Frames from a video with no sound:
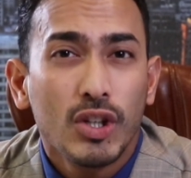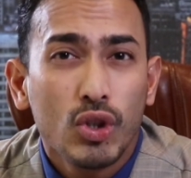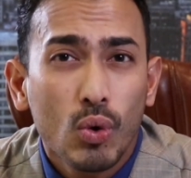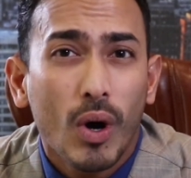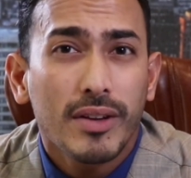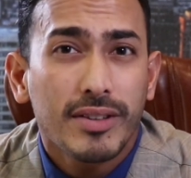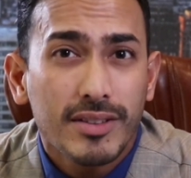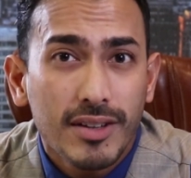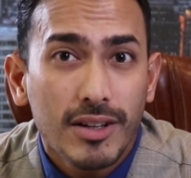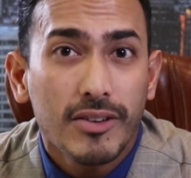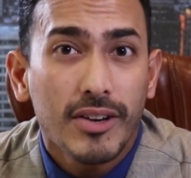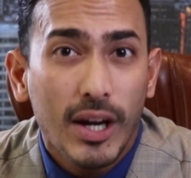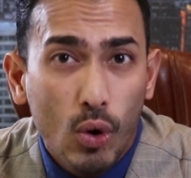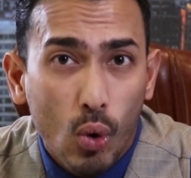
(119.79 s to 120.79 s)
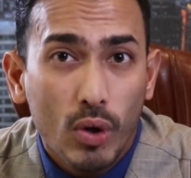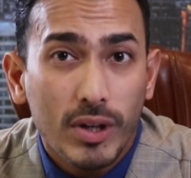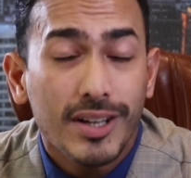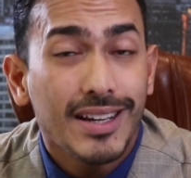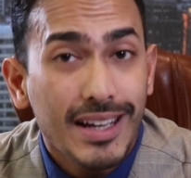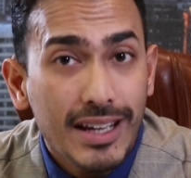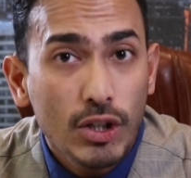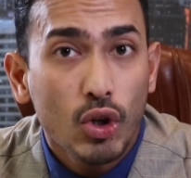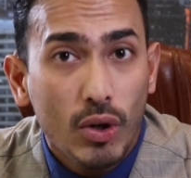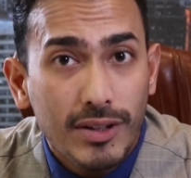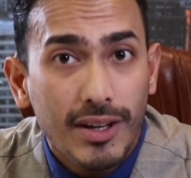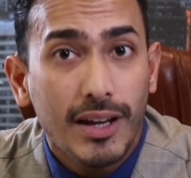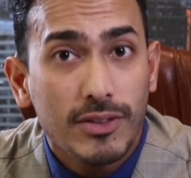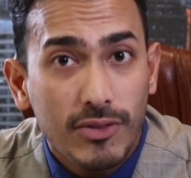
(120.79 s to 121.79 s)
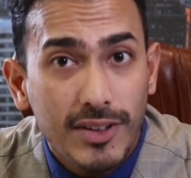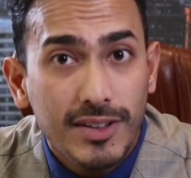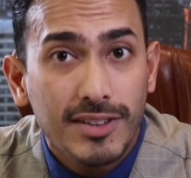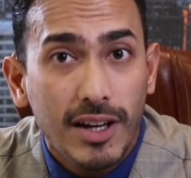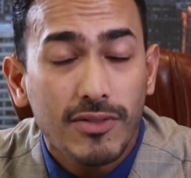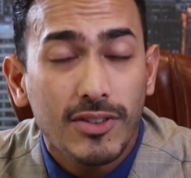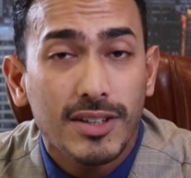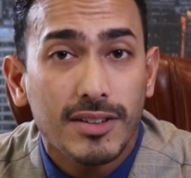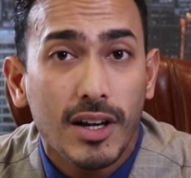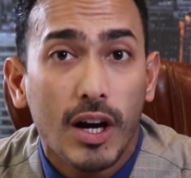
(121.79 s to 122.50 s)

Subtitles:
You are still recorded in your tax-free savings